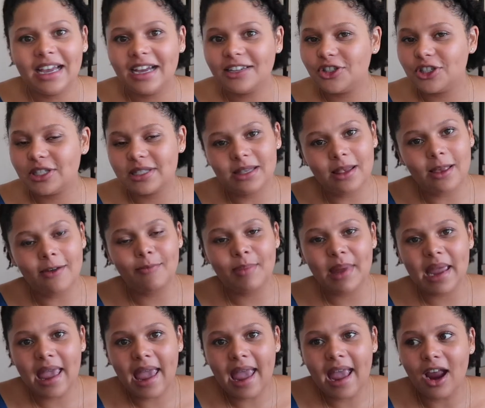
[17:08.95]
Just love
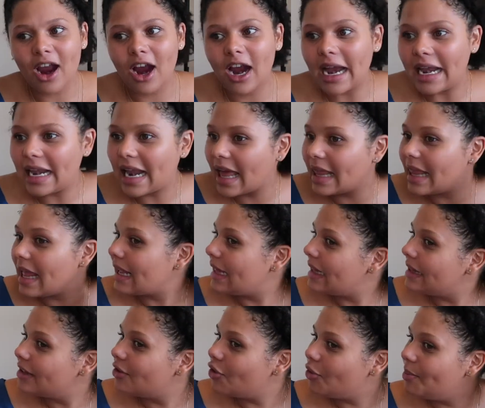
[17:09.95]
big hair, and I like a
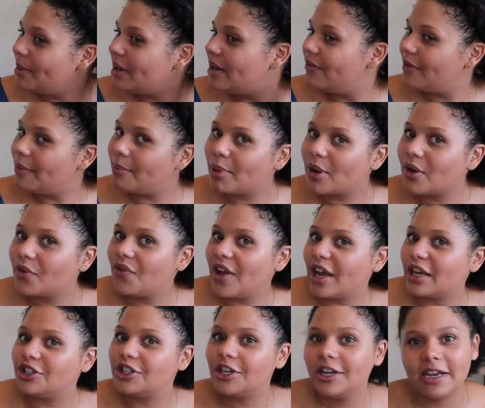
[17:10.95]
little bit of
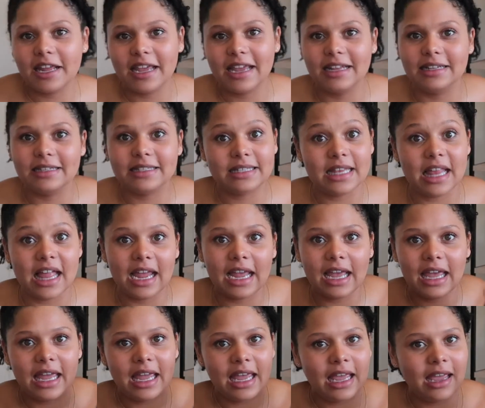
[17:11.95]
imperfection, hence like,